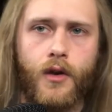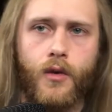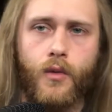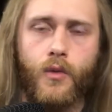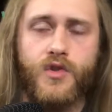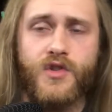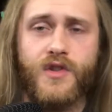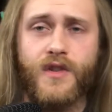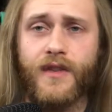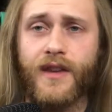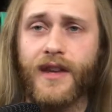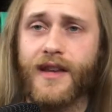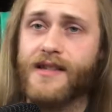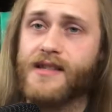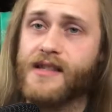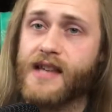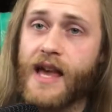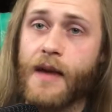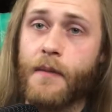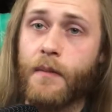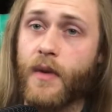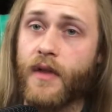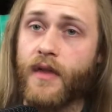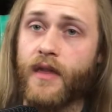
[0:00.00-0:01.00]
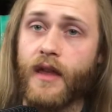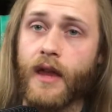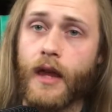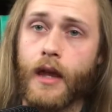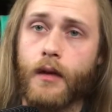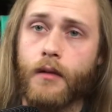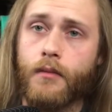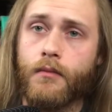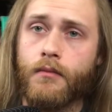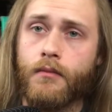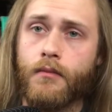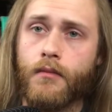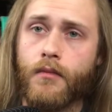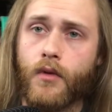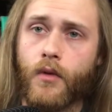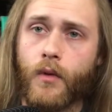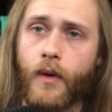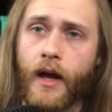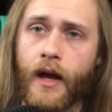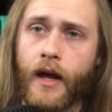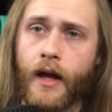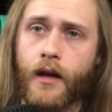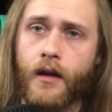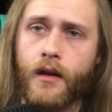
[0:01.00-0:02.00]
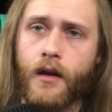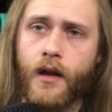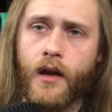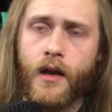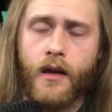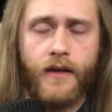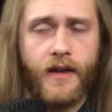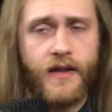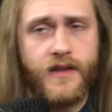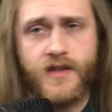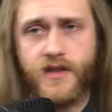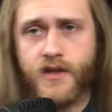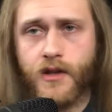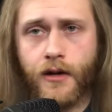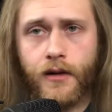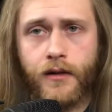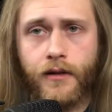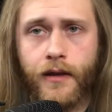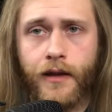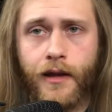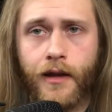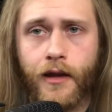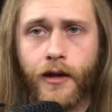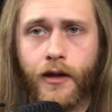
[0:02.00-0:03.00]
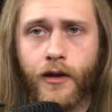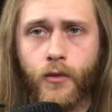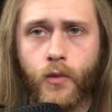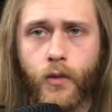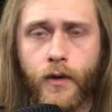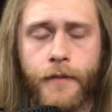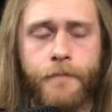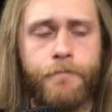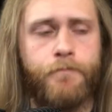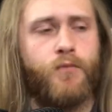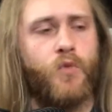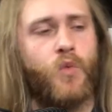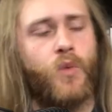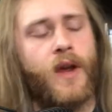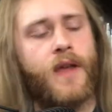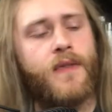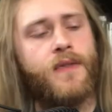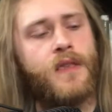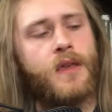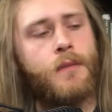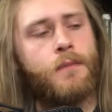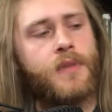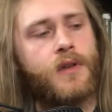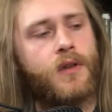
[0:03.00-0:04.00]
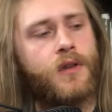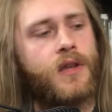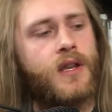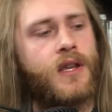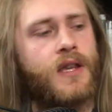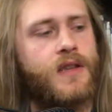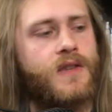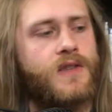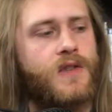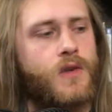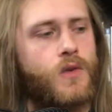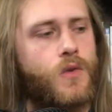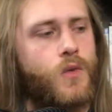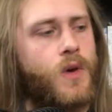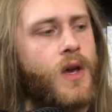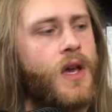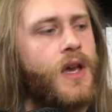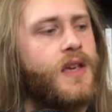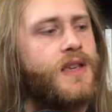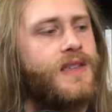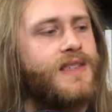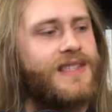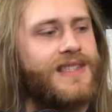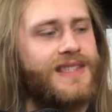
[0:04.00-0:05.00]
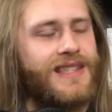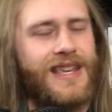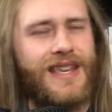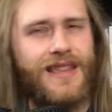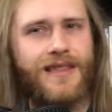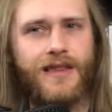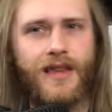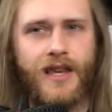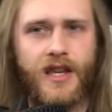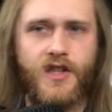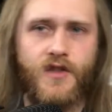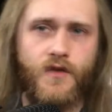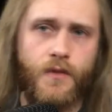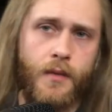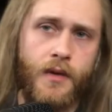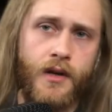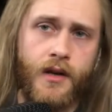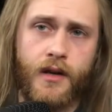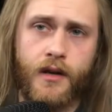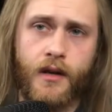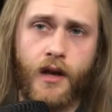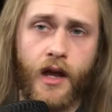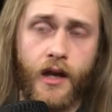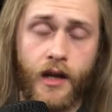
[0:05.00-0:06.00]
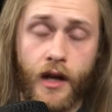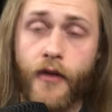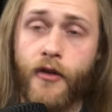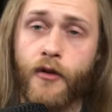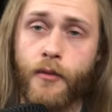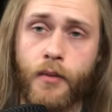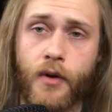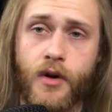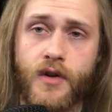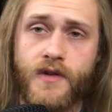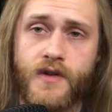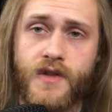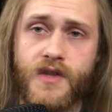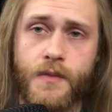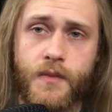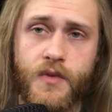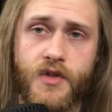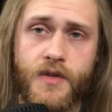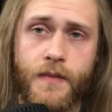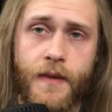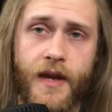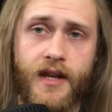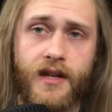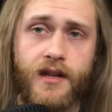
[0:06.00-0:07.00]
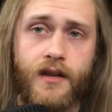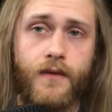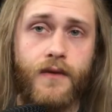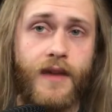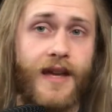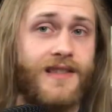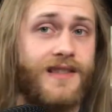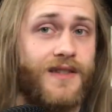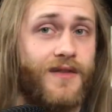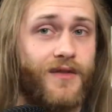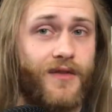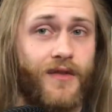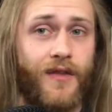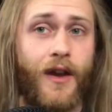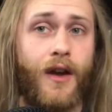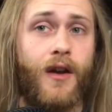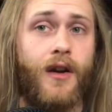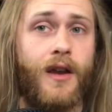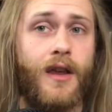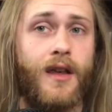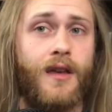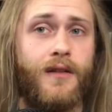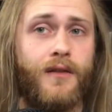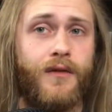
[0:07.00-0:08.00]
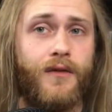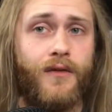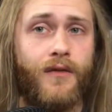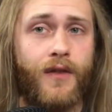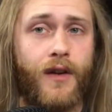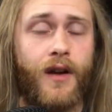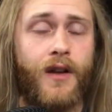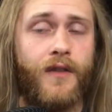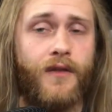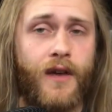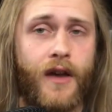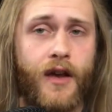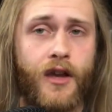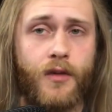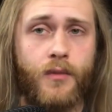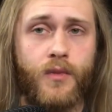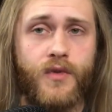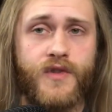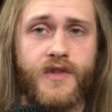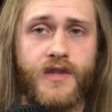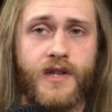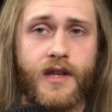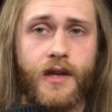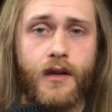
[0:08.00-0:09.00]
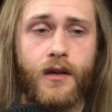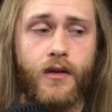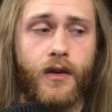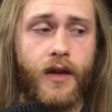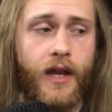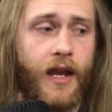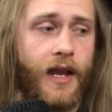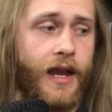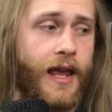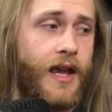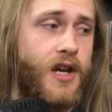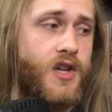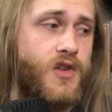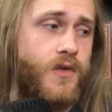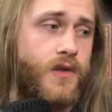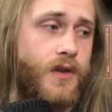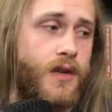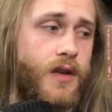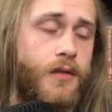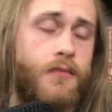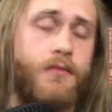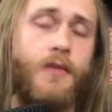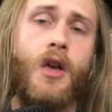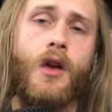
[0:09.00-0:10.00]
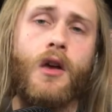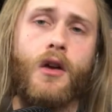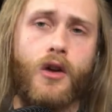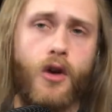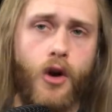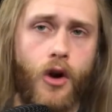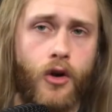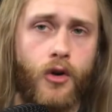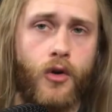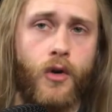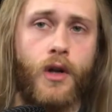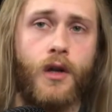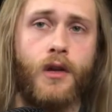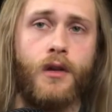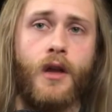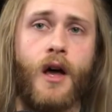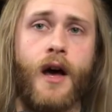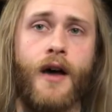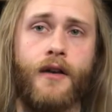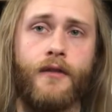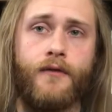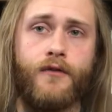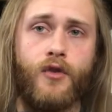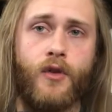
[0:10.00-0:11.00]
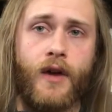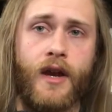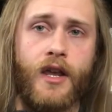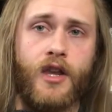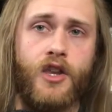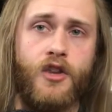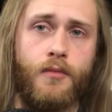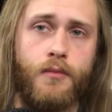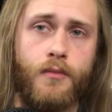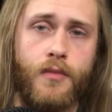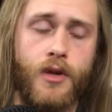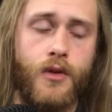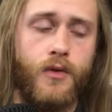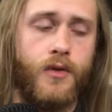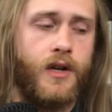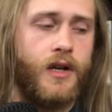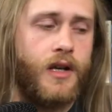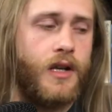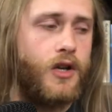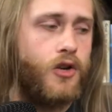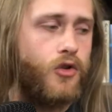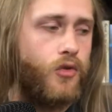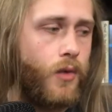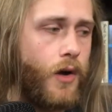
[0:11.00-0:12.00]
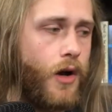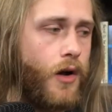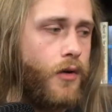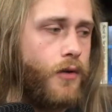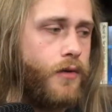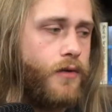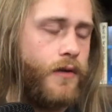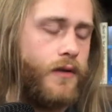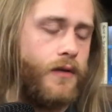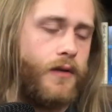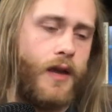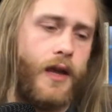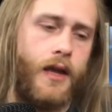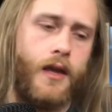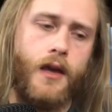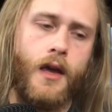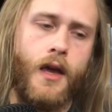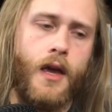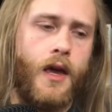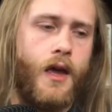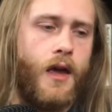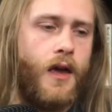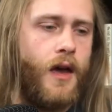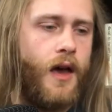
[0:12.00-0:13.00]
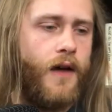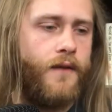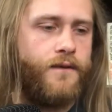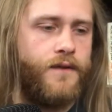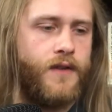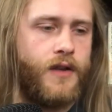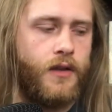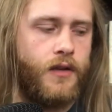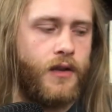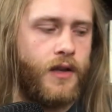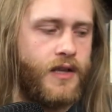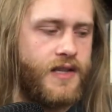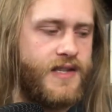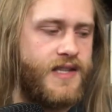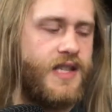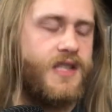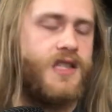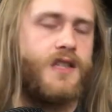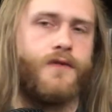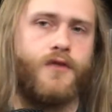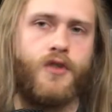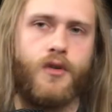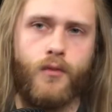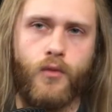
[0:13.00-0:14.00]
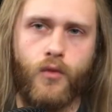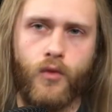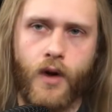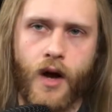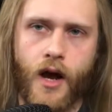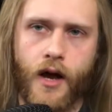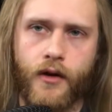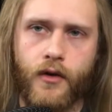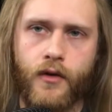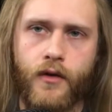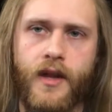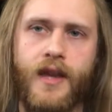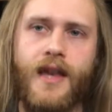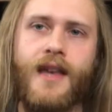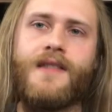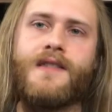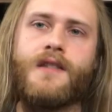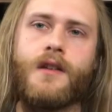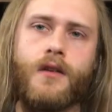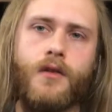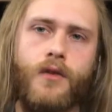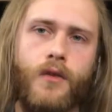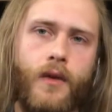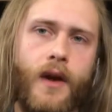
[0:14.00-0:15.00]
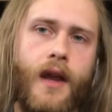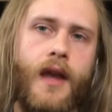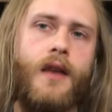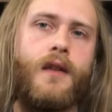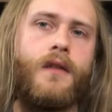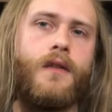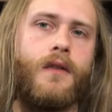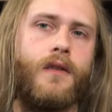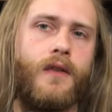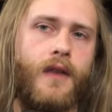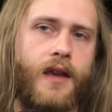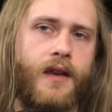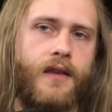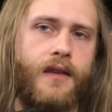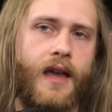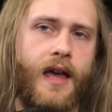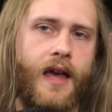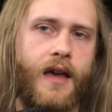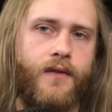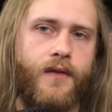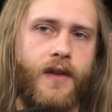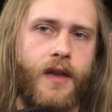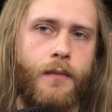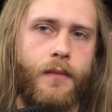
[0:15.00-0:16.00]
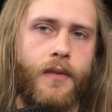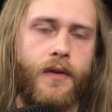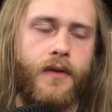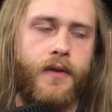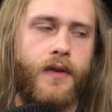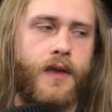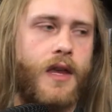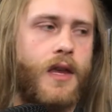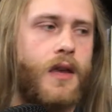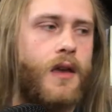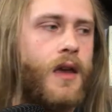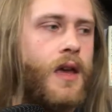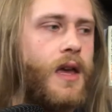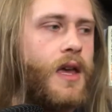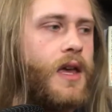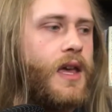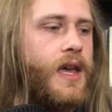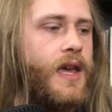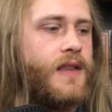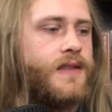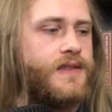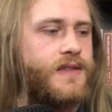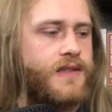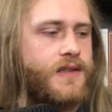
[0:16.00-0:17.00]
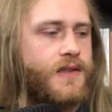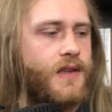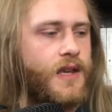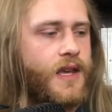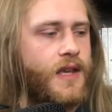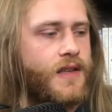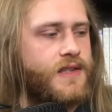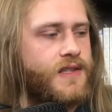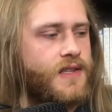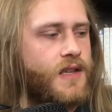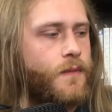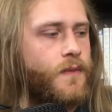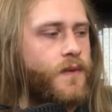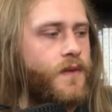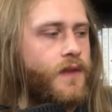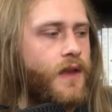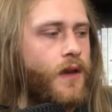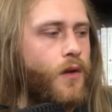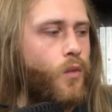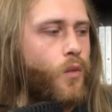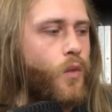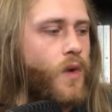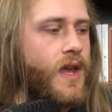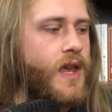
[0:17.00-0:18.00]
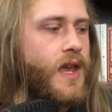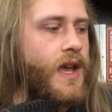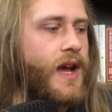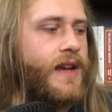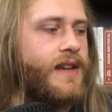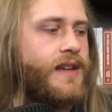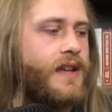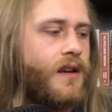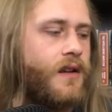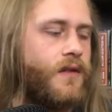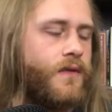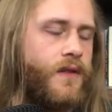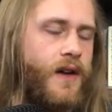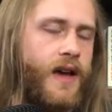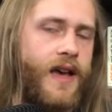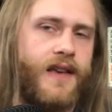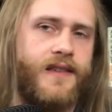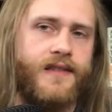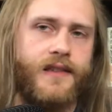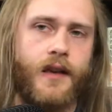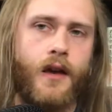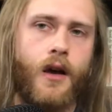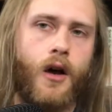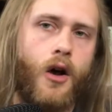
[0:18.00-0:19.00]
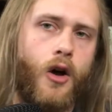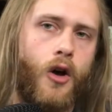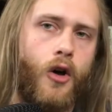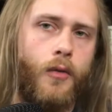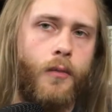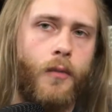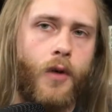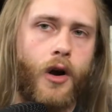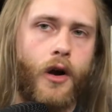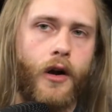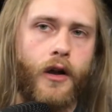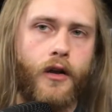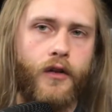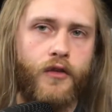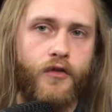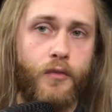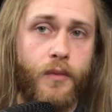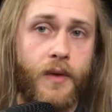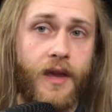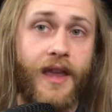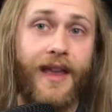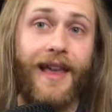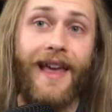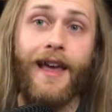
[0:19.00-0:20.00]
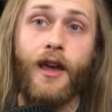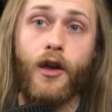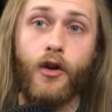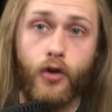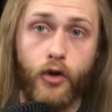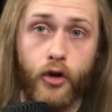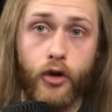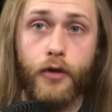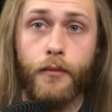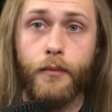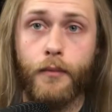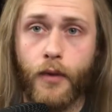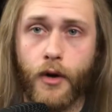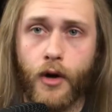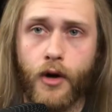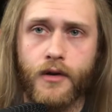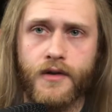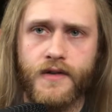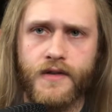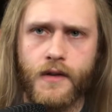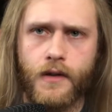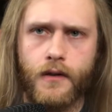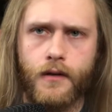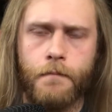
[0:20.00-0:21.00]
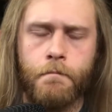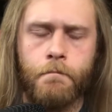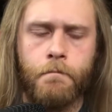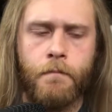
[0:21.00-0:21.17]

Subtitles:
Would you think it's empathy, right? That's certainly a good one, right? The ability to see things from another person's perspective. That's a very, very valuable skill and can actually garner a lot of great community growth and like a sense of camaraderie. It's a great thing to have empathy. It's something that we identify as a hallmark of being a good person.